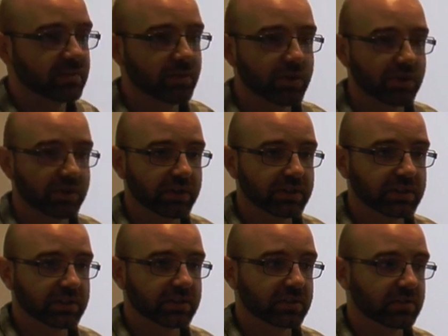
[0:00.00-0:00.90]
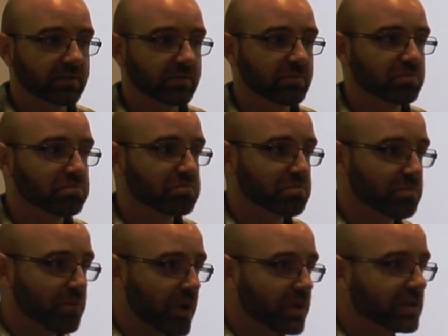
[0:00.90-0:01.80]
emerged,
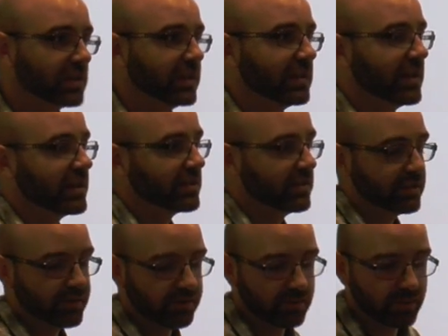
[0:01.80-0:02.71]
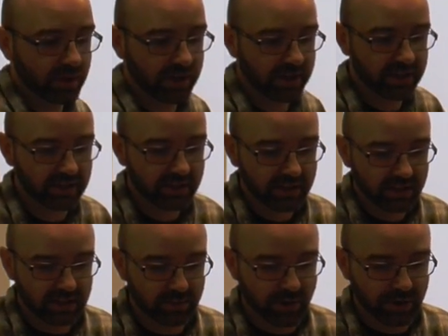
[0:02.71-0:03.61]
mostly and largely driven by
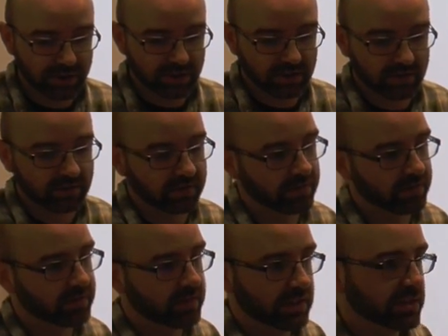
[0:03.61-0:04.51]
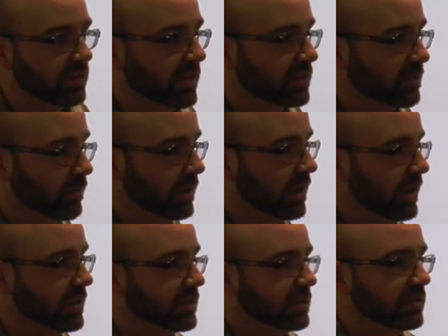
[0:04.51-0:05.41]
the emergence of digitized
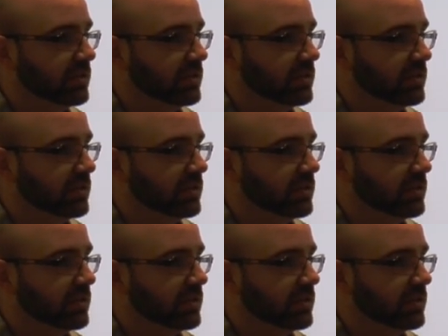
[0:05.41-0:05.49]
communication,